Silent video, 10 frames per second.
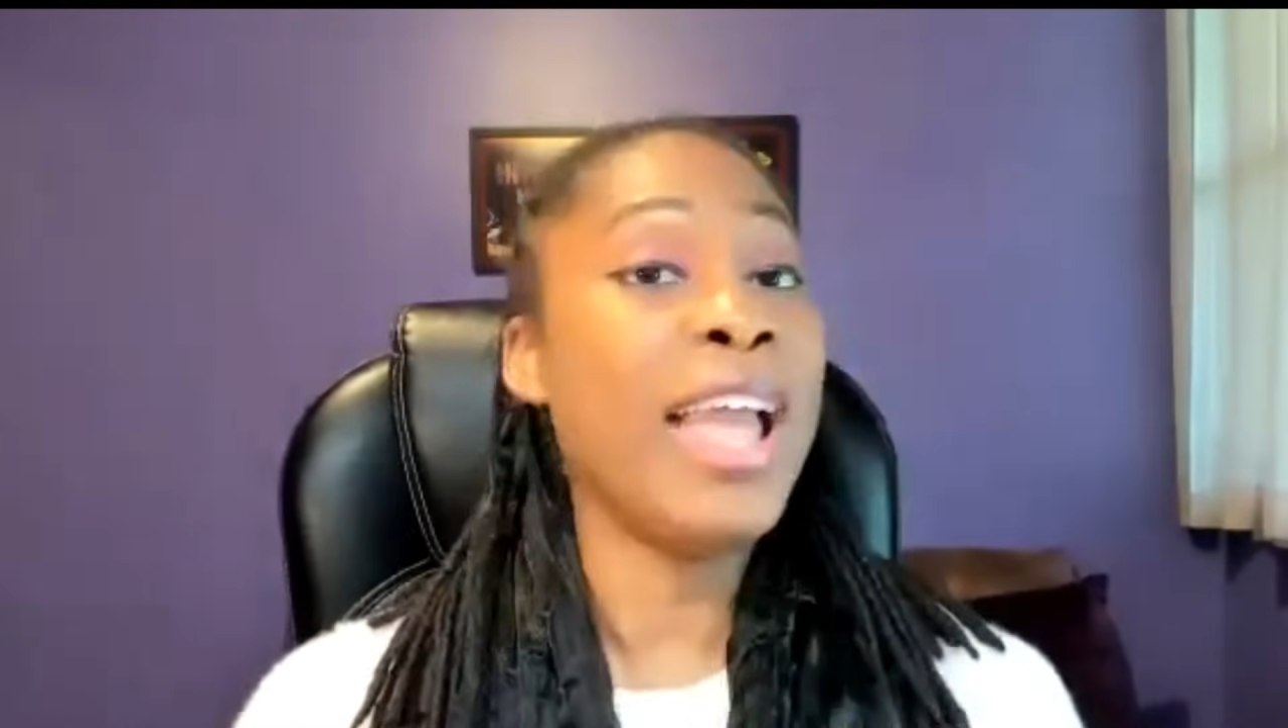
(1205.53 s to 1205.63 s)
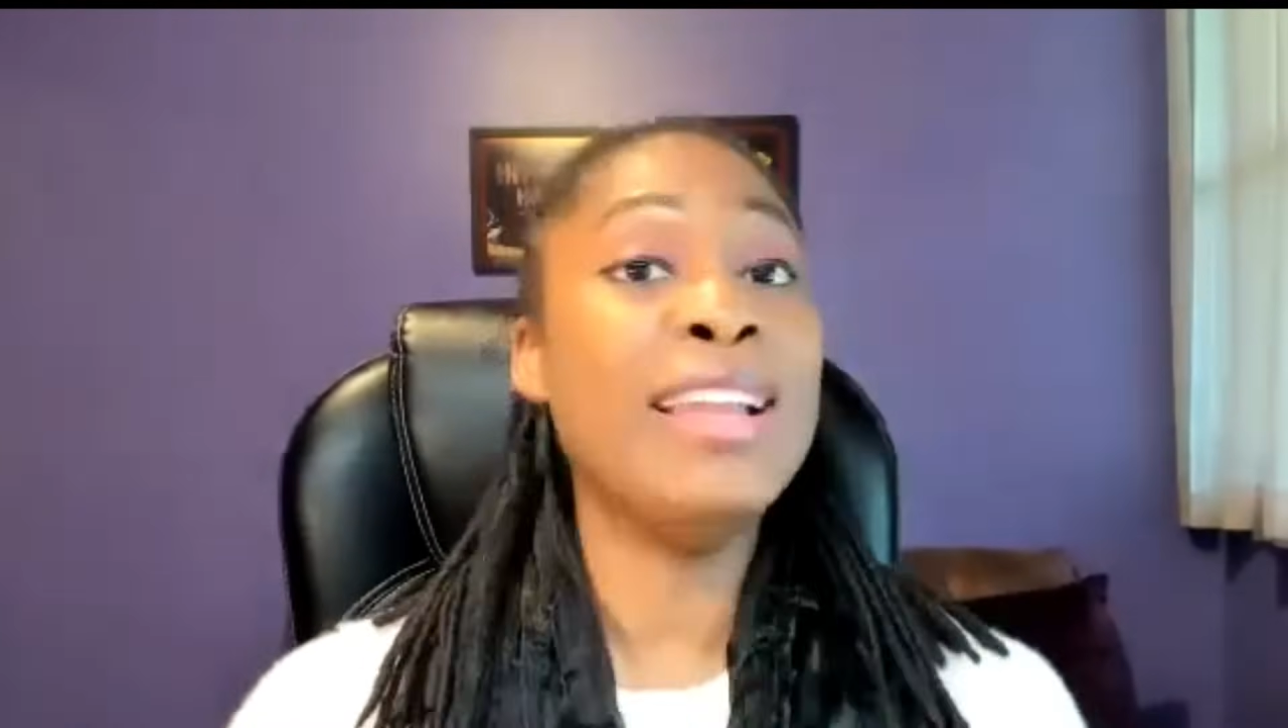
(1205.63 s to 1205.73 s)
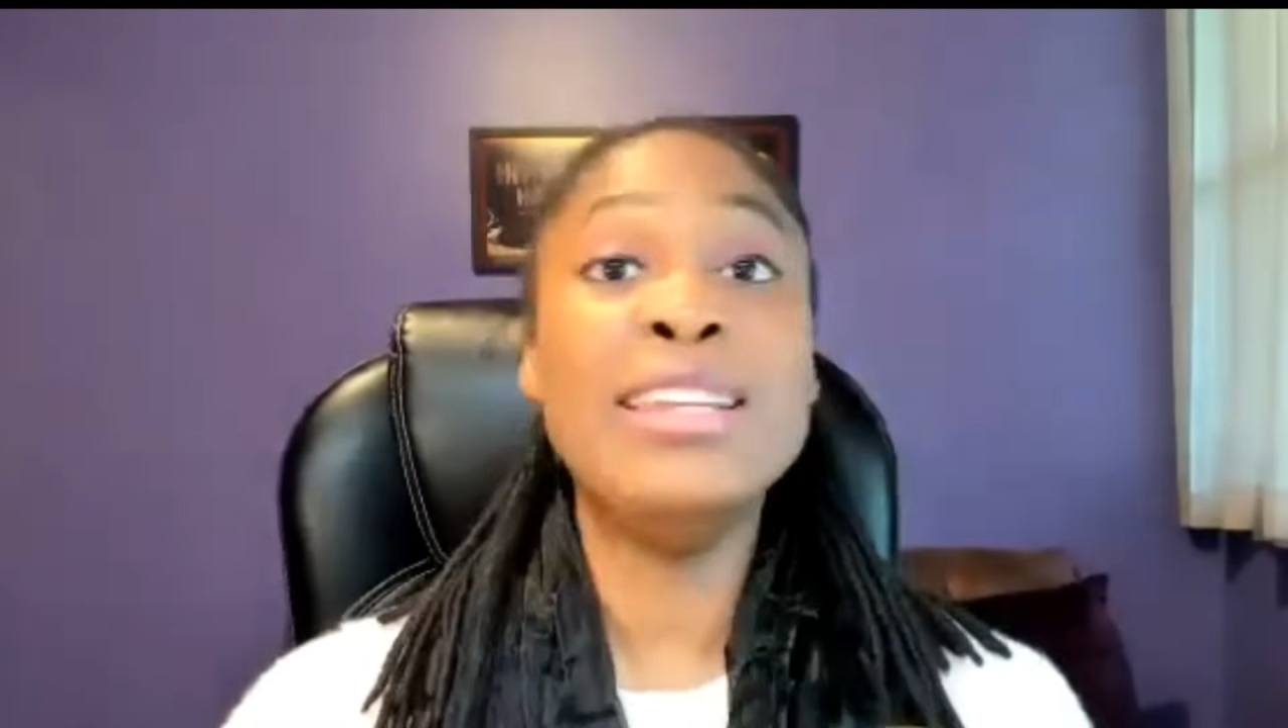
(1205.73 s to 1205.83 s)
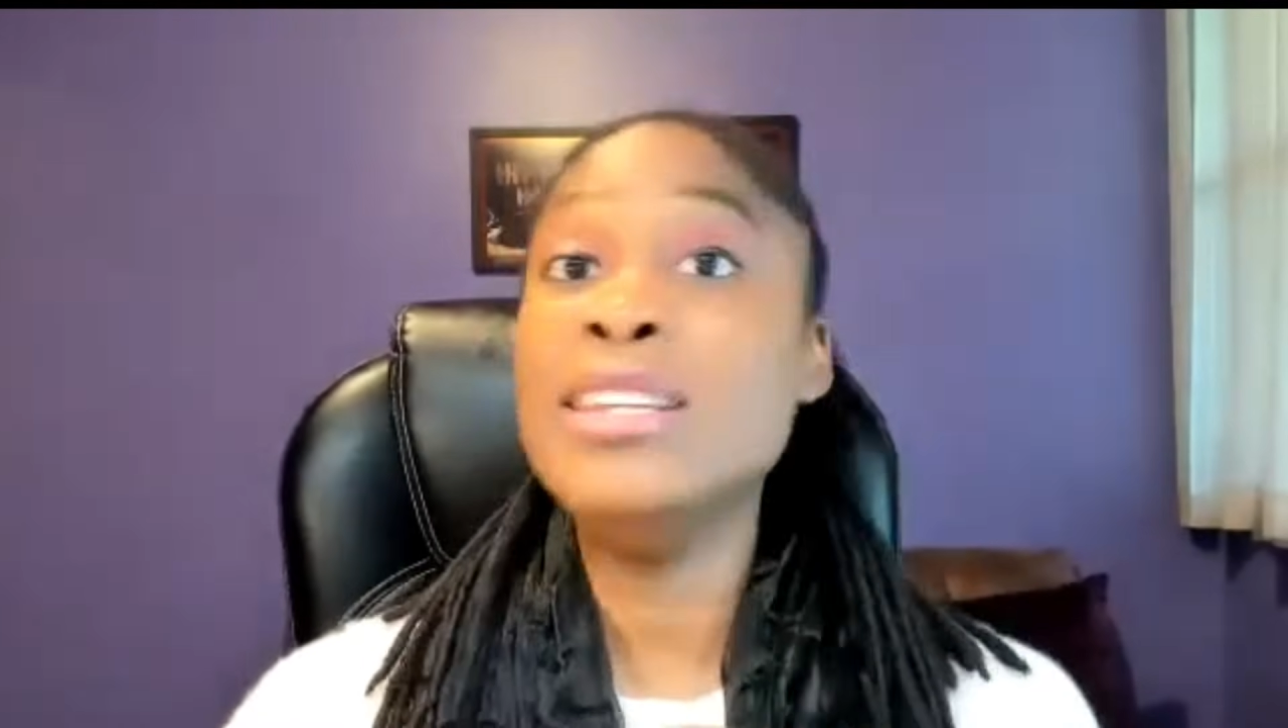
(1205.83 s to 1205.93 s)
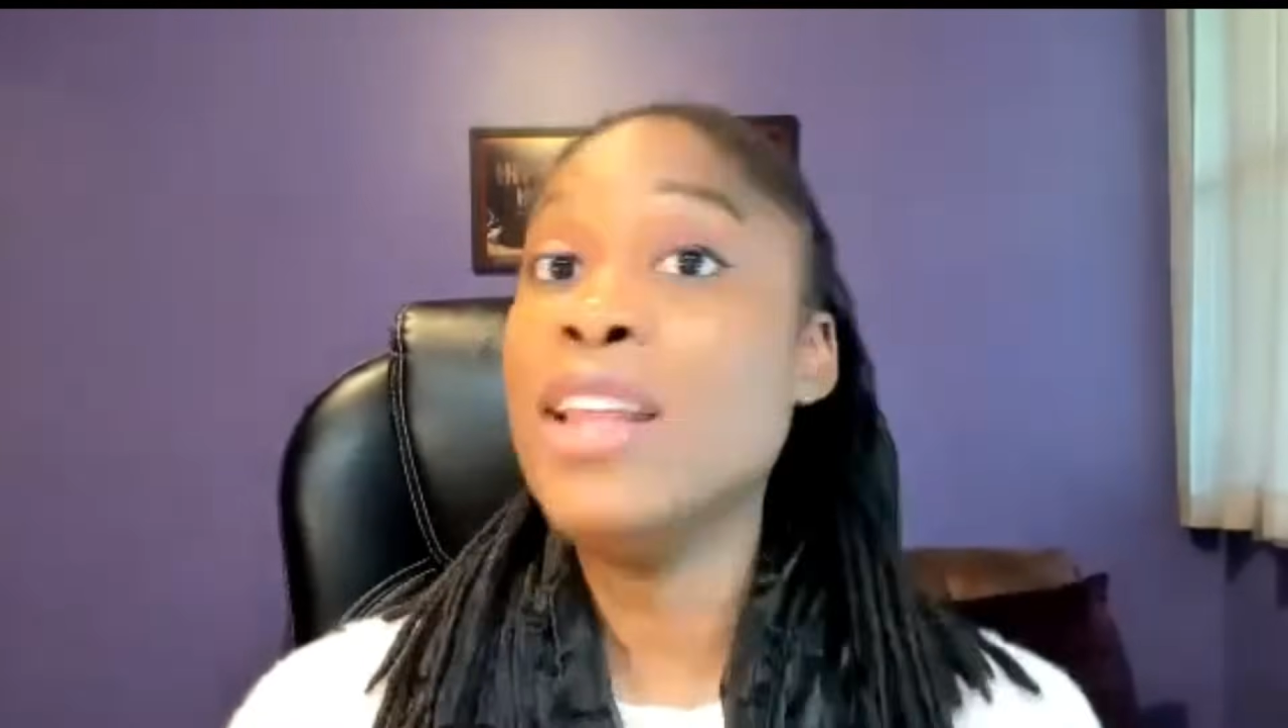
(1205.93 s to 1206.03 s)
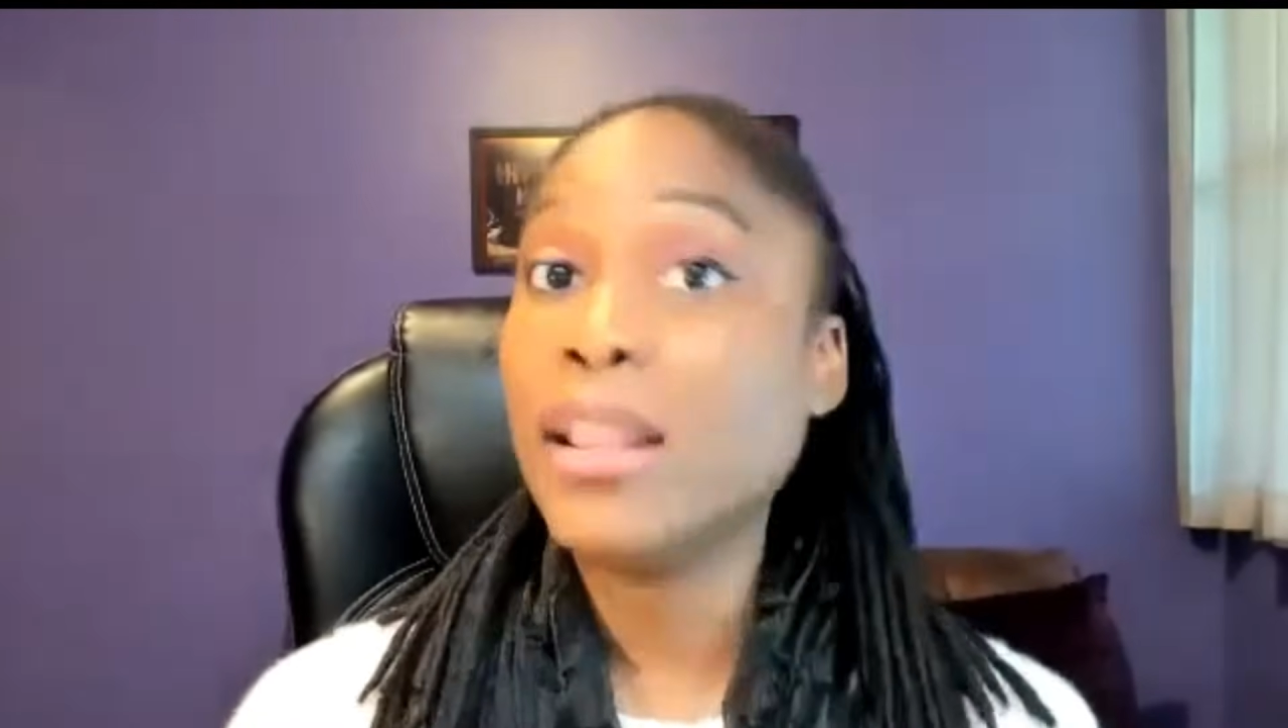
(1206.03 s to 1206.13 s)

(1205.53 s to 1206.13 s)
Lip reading: and